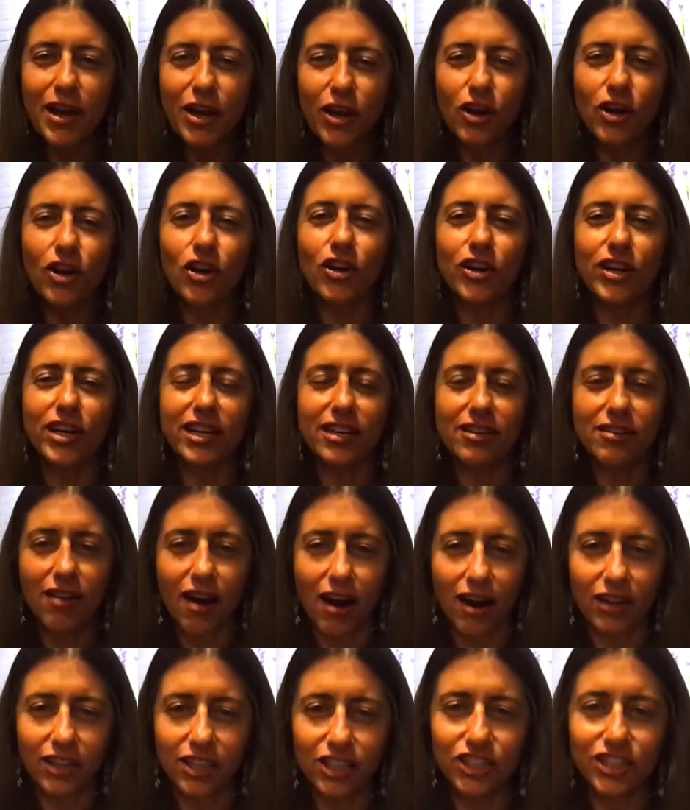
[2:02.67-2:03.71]
her
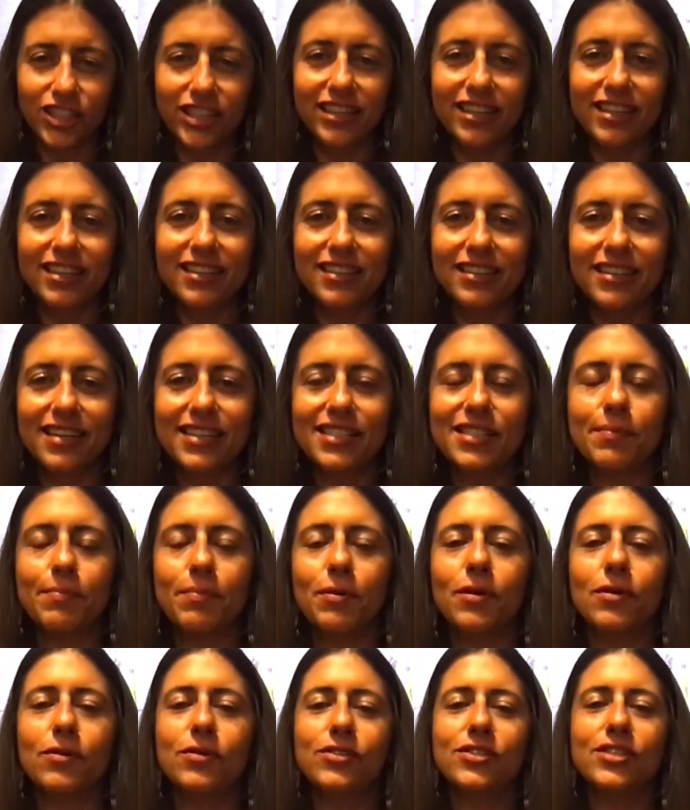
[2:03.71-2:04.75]
acknowledging it, as
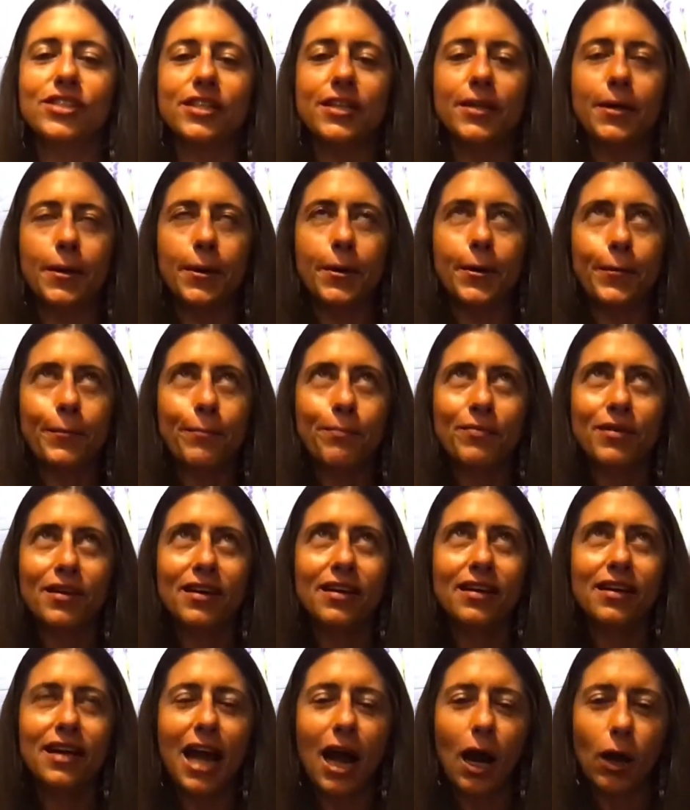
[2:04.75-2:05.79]
opposed to
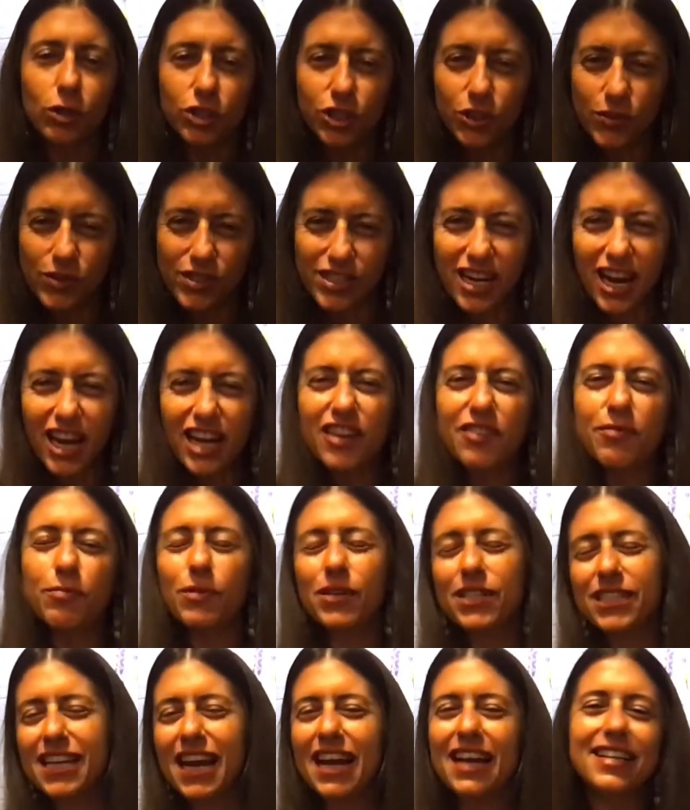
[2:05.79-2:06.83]
how she was kind of
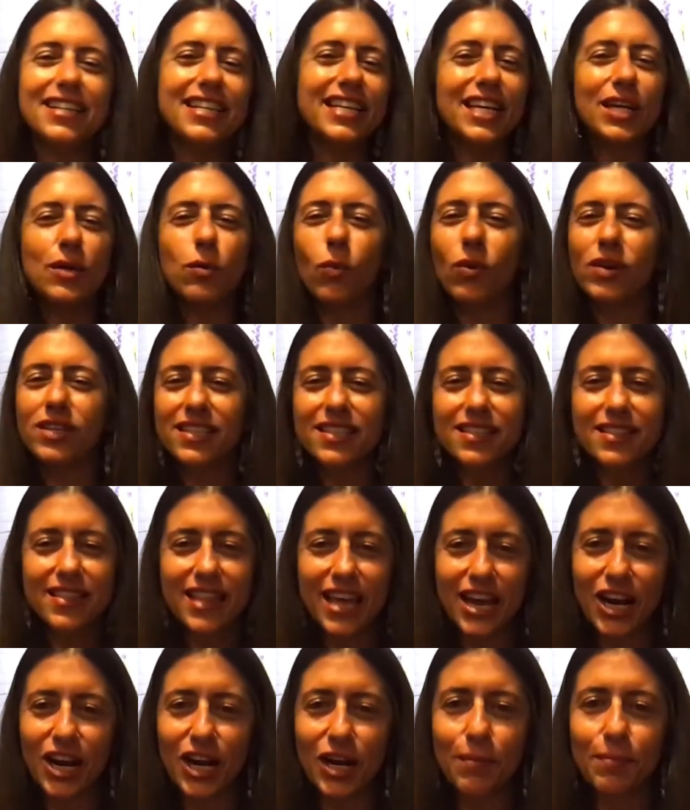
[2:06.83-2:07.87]
pretending it wasn't
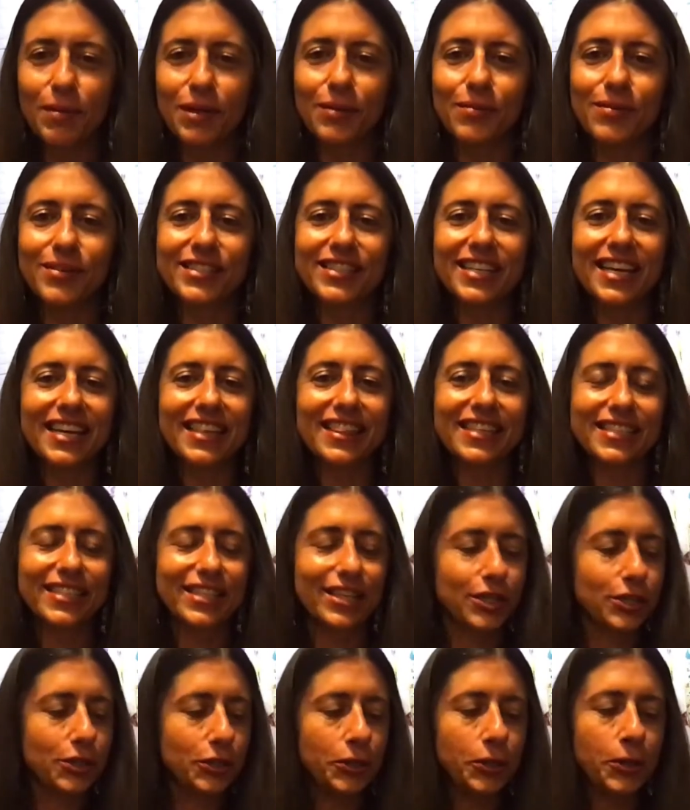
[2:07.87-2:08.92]
there, but it was like this
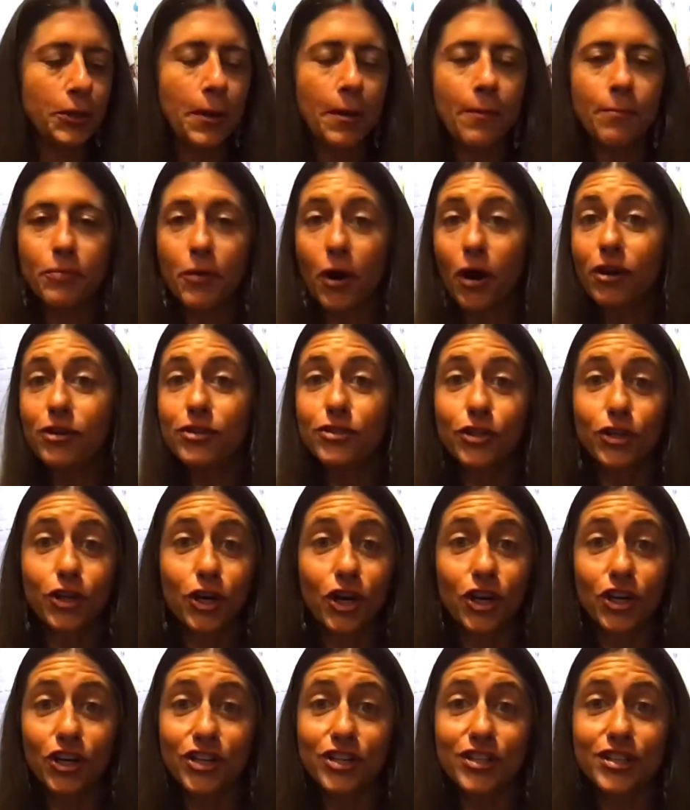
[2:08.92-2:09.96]
little
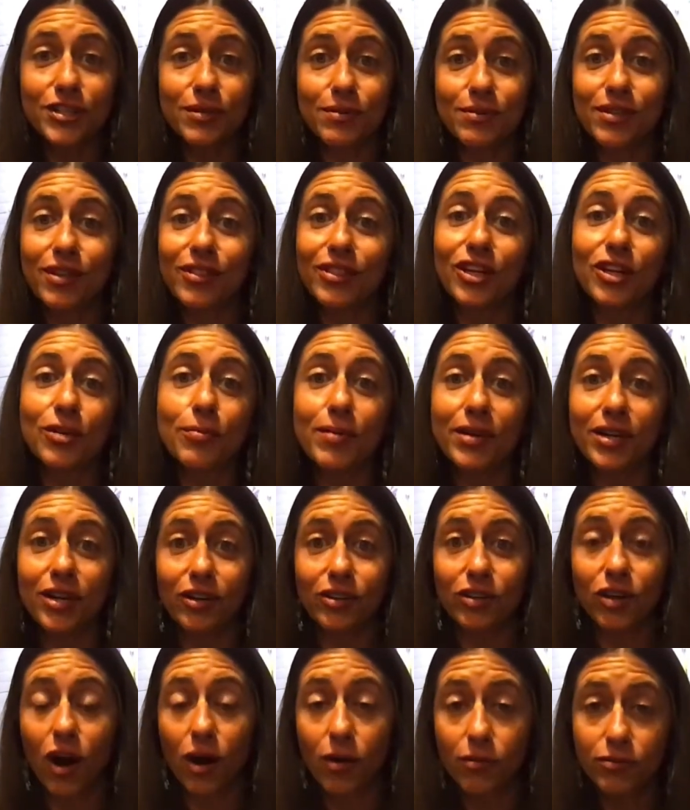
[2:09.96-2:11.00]
undercurrent that was a little bit
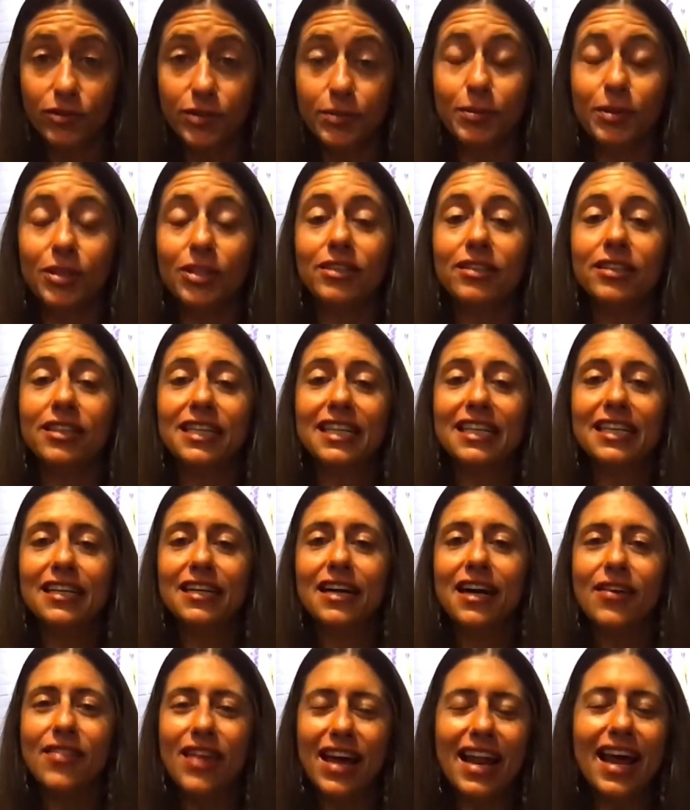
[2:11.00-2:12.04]
uncomfortable,
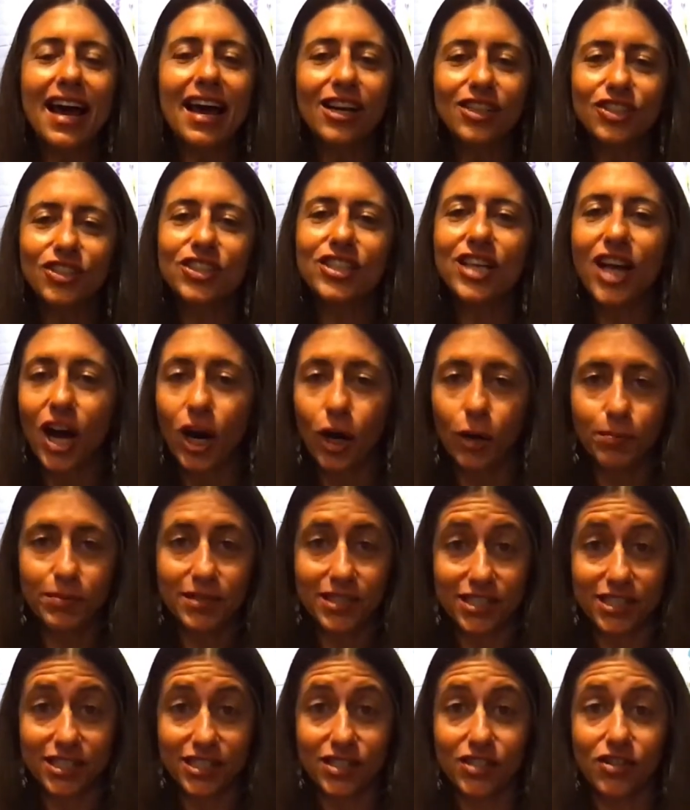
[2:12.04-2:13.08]
that actually helped
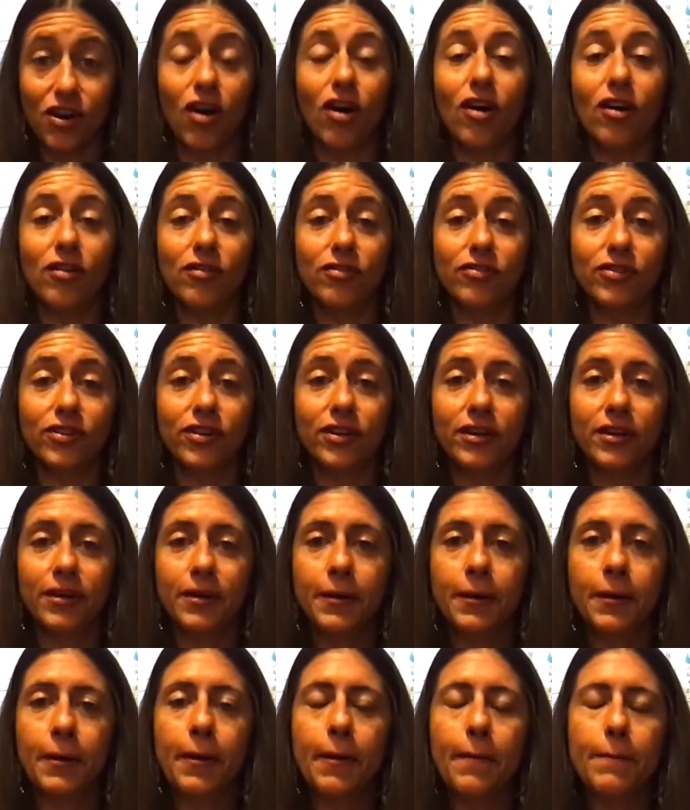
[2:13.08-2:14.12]
it dissolve.
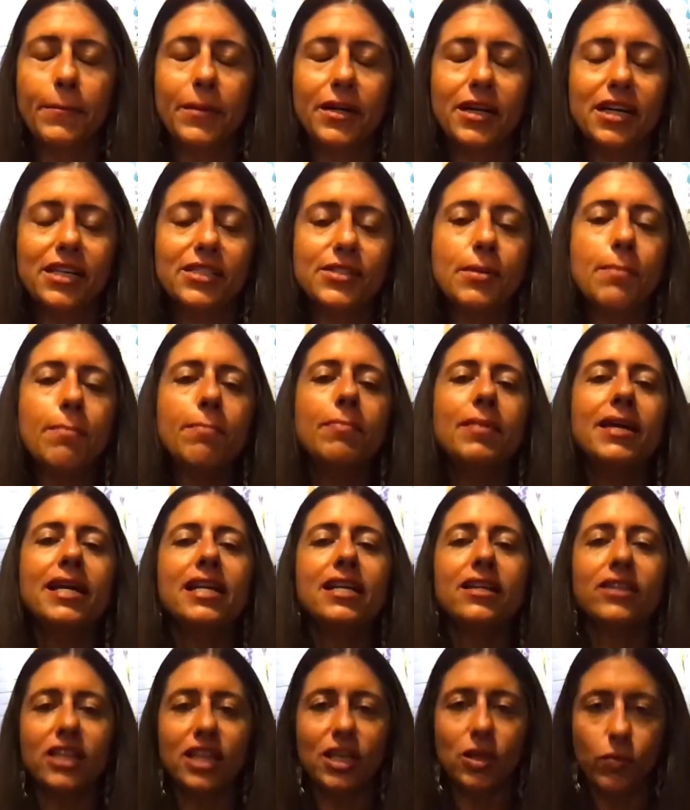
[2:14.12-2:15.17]
Because
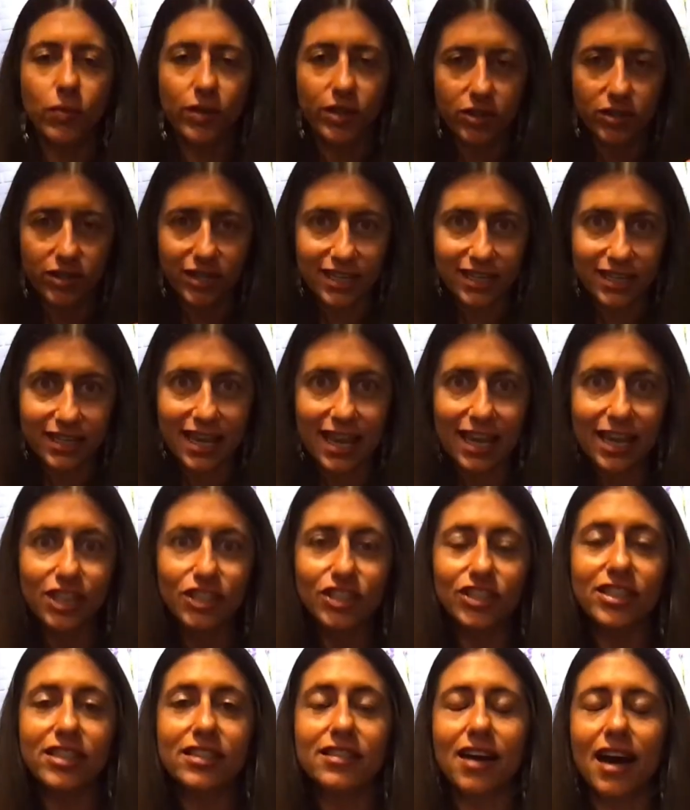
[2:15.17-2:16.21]
immediately we could engage
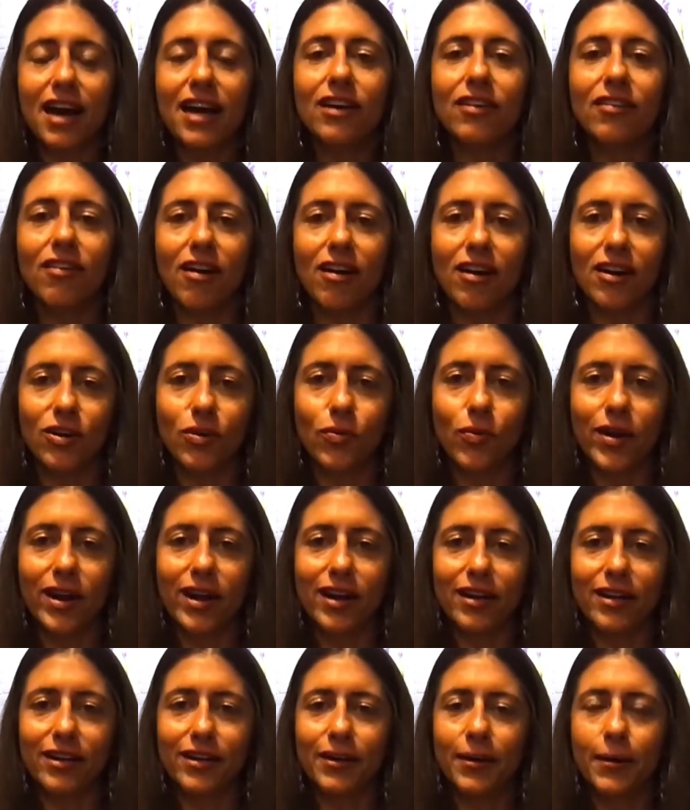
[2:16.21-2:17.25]
in a dialogue
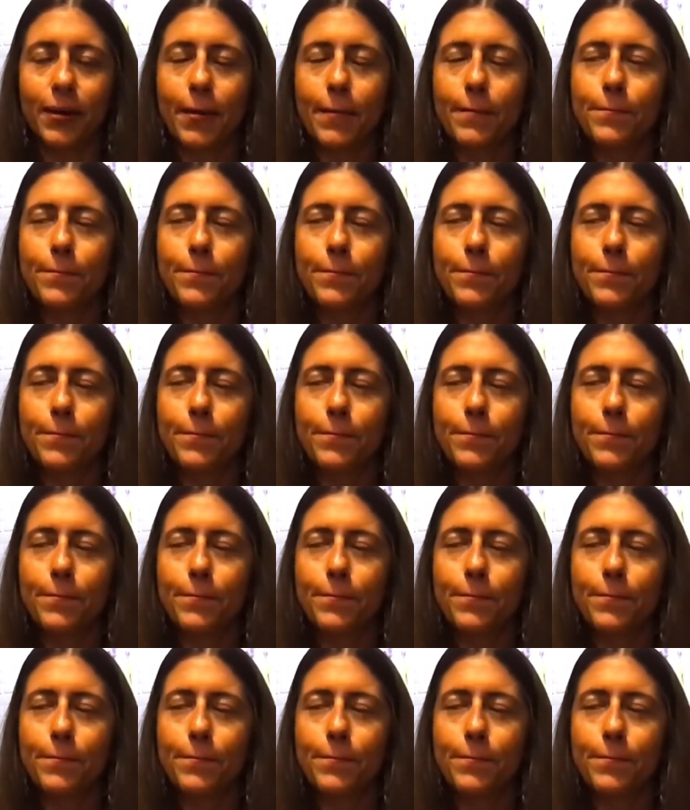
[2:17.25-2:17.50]
where